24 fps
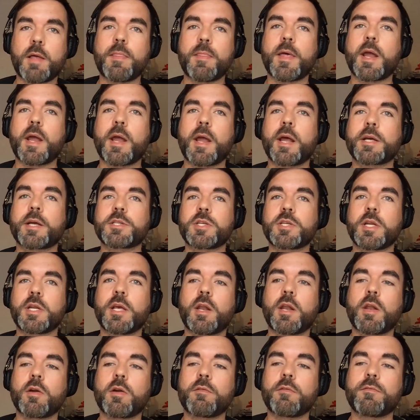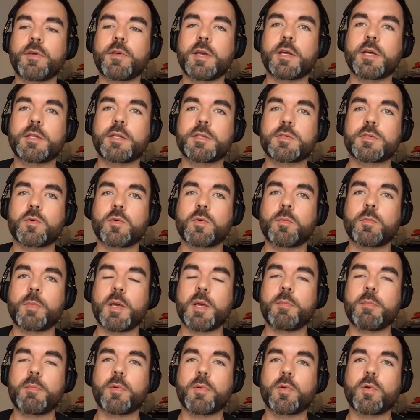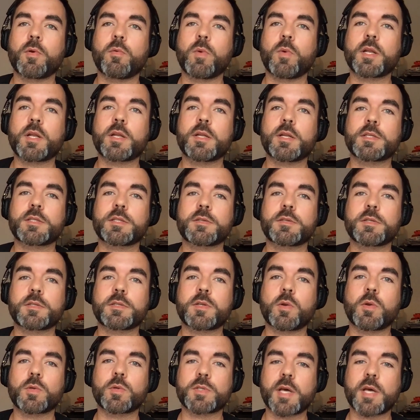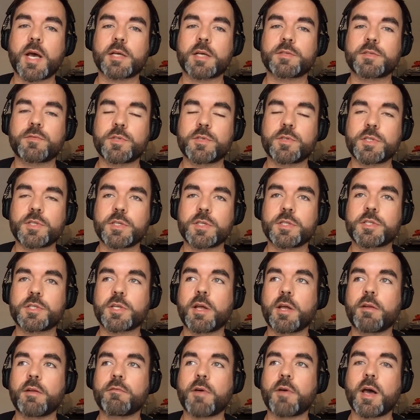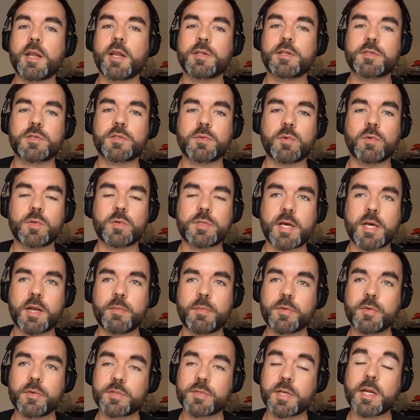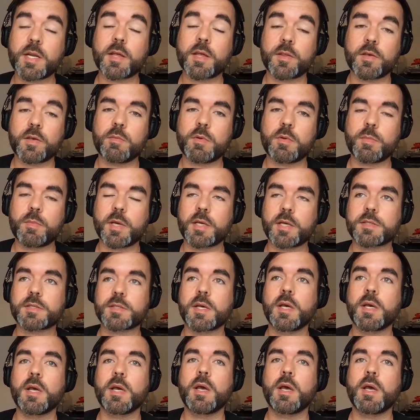and that actually a lot of vegans or people who witness slaughterhouse footage and violence towards animals and other human beings